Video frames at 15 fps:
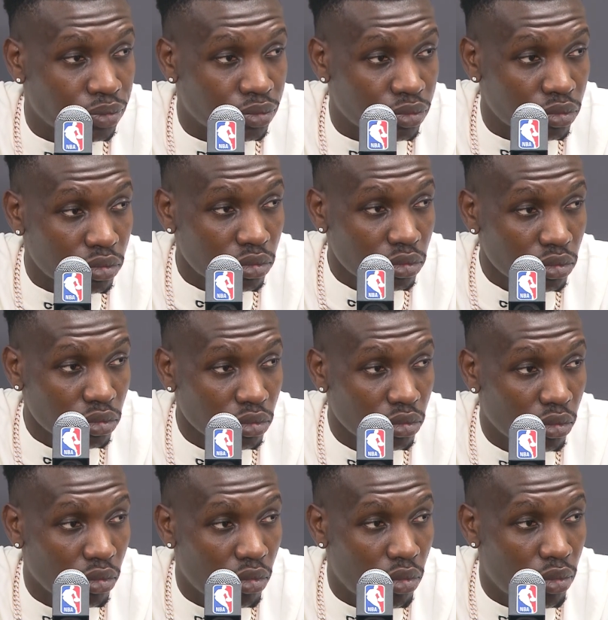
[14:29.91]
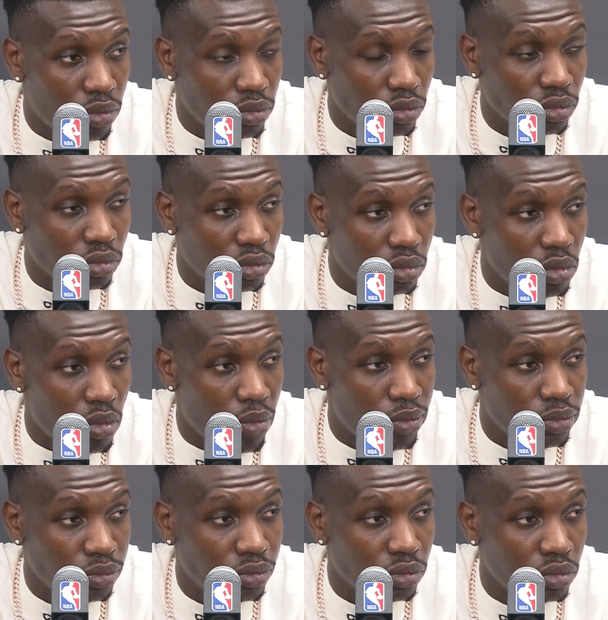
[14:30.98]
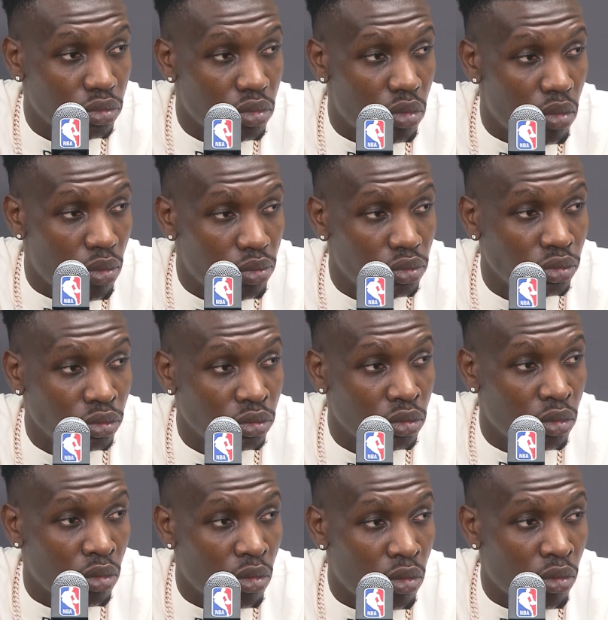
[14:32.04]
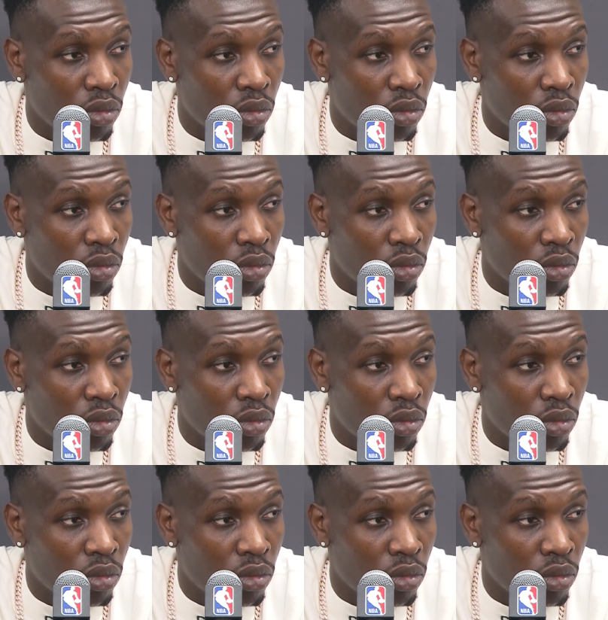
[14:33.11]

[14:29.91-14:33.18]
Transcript: coaching helped your development over the past year and your whole time with the Raptors.